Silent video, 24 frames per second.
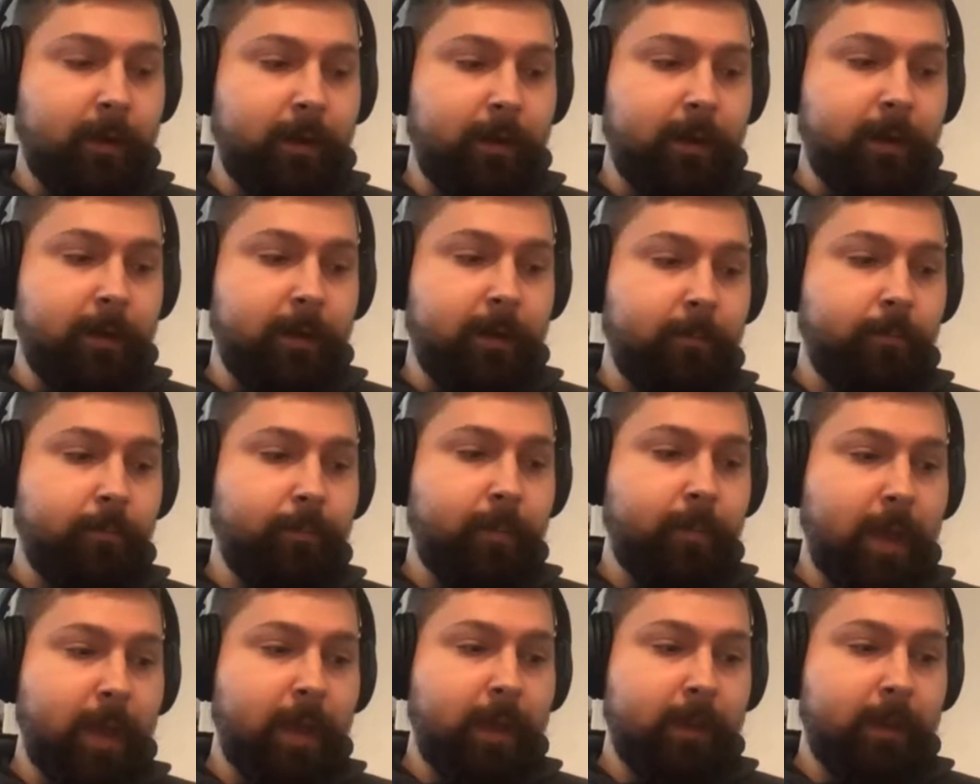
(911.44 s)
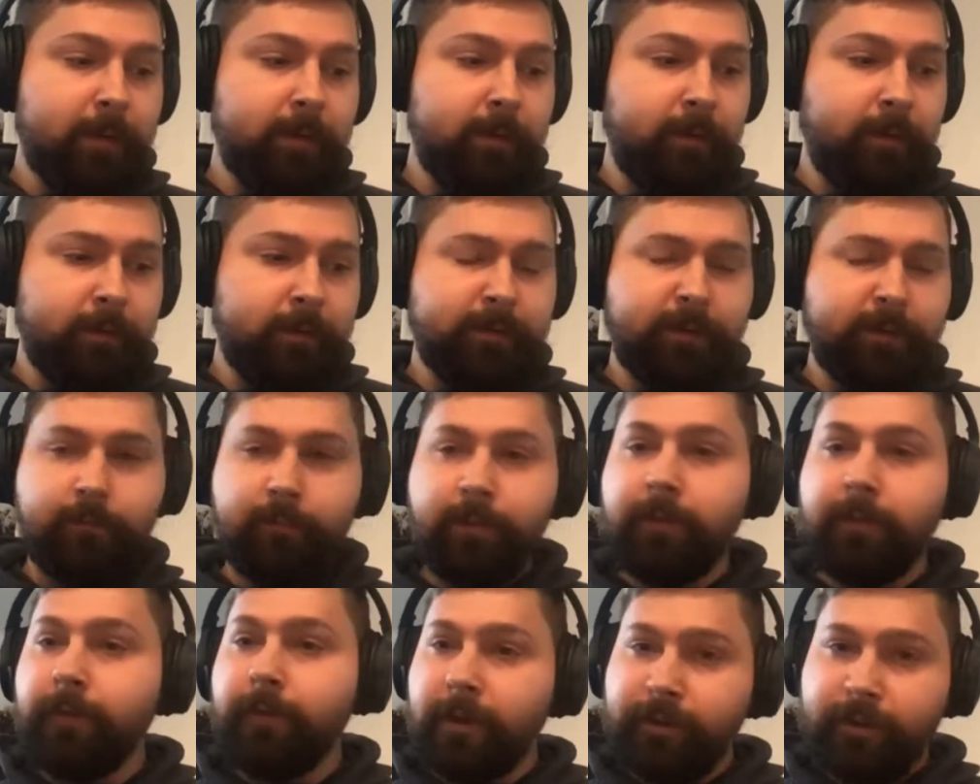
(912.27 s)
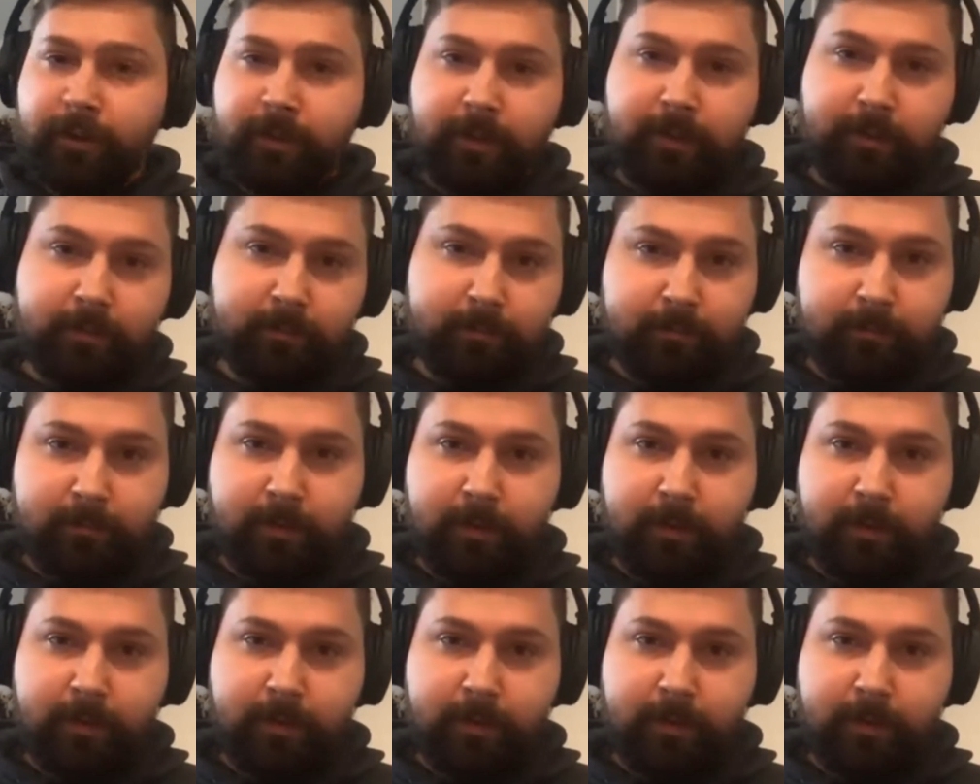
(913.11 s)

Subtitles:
And also refreshing it